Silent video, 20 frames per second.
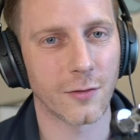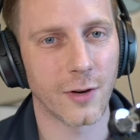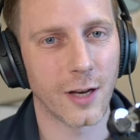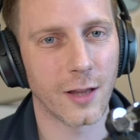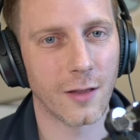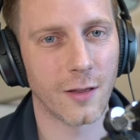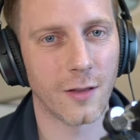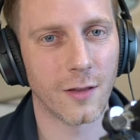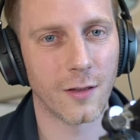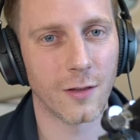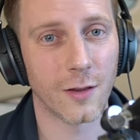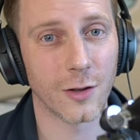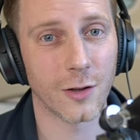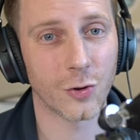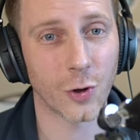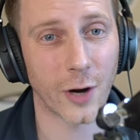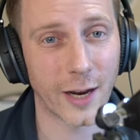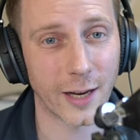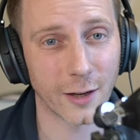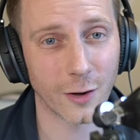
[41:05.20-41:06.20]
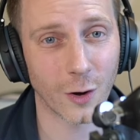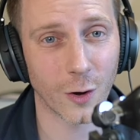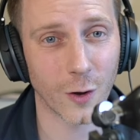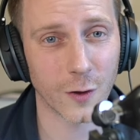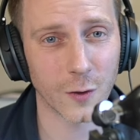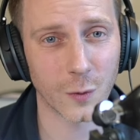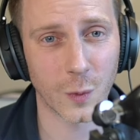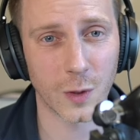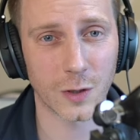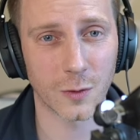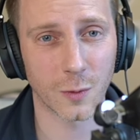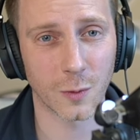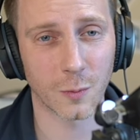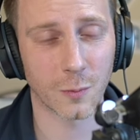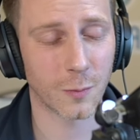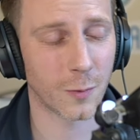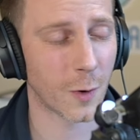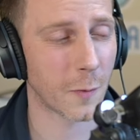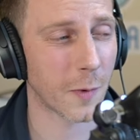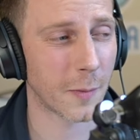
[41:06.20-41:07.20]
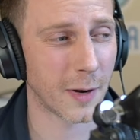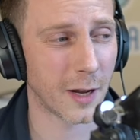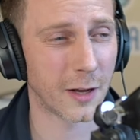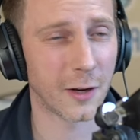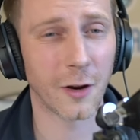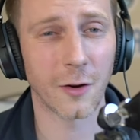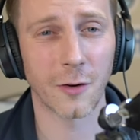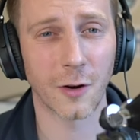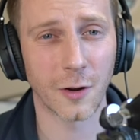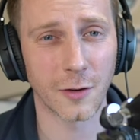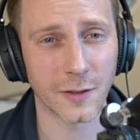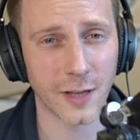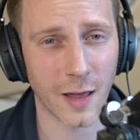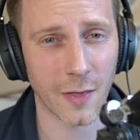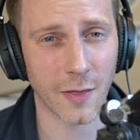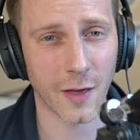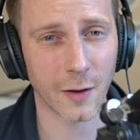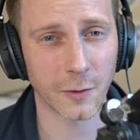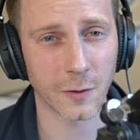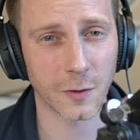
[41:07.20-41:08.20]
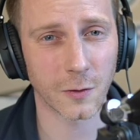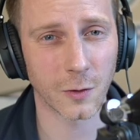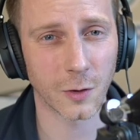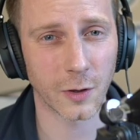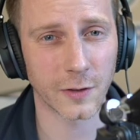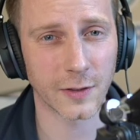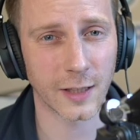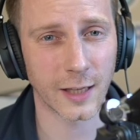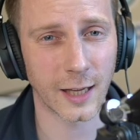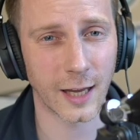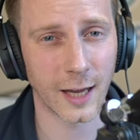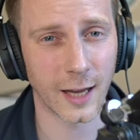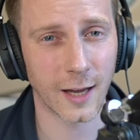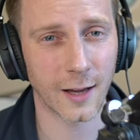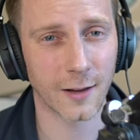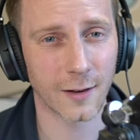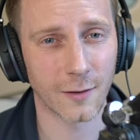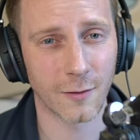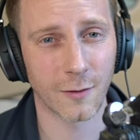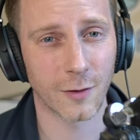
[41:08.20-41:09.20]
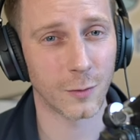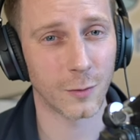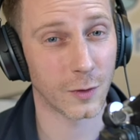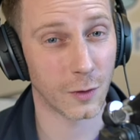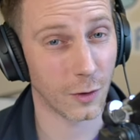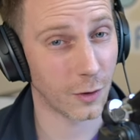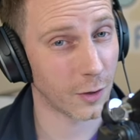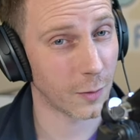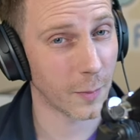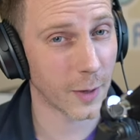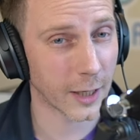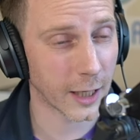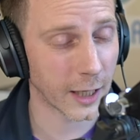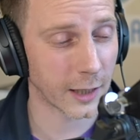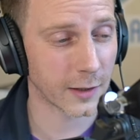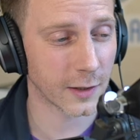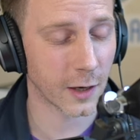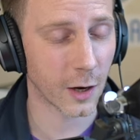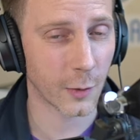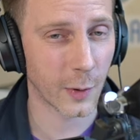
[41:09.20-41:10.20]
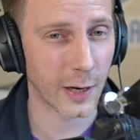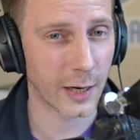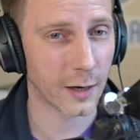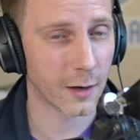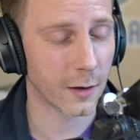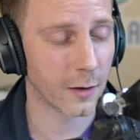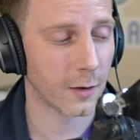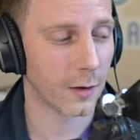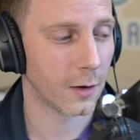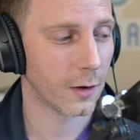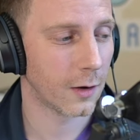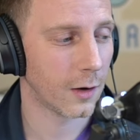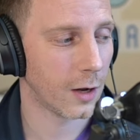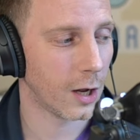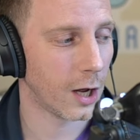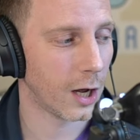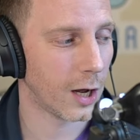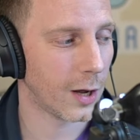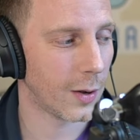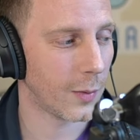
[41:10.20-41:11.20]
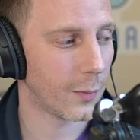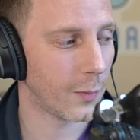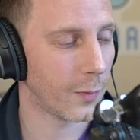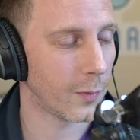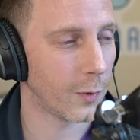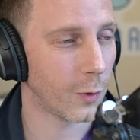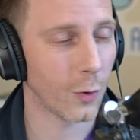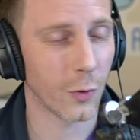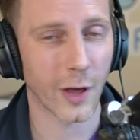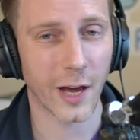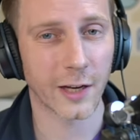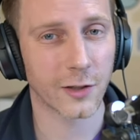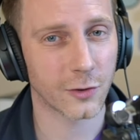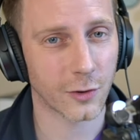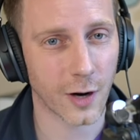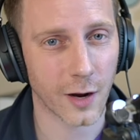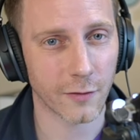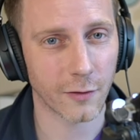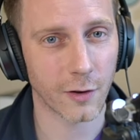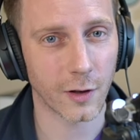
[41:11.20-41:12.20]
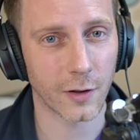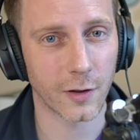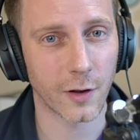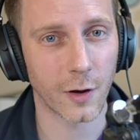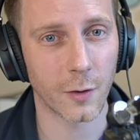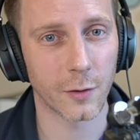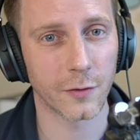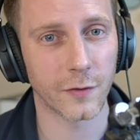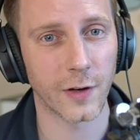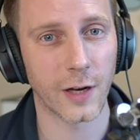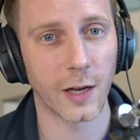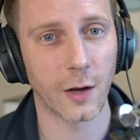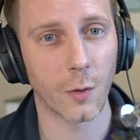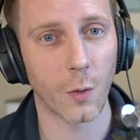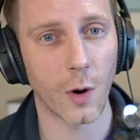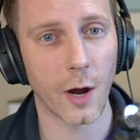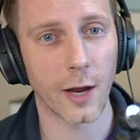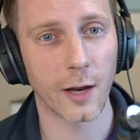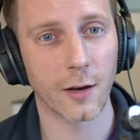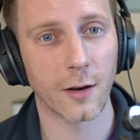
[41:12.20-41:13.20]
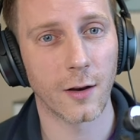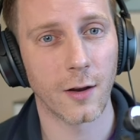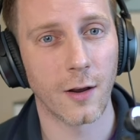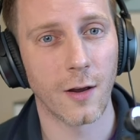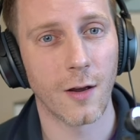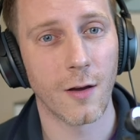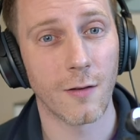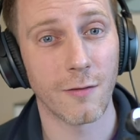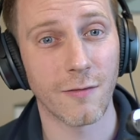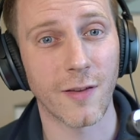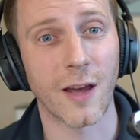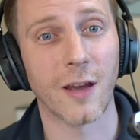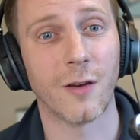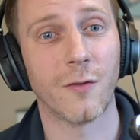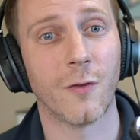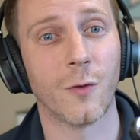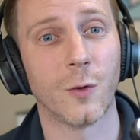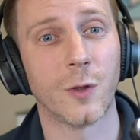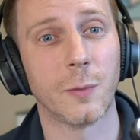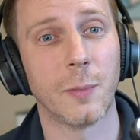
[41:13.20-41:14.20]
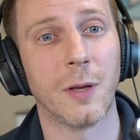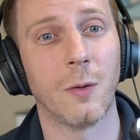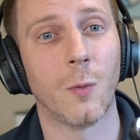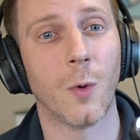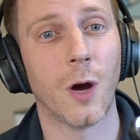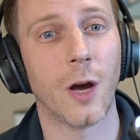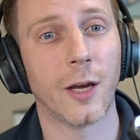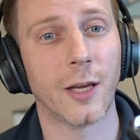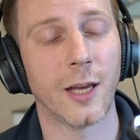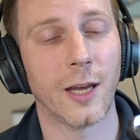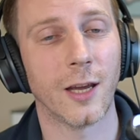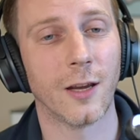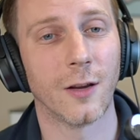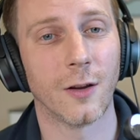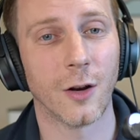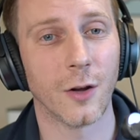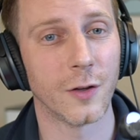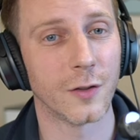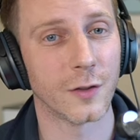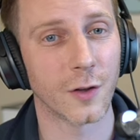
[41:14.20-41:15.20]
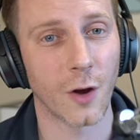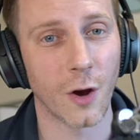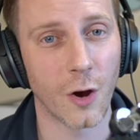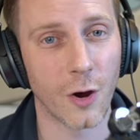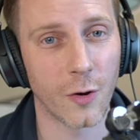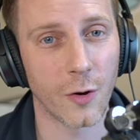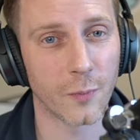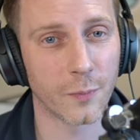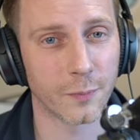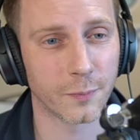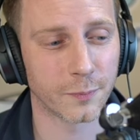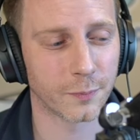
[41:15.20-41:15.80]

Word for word: in the train costs which were probably i don't know $10000 a year it was a lot of money to go in um, all that travel and i was feeling quite thankful to be working close to home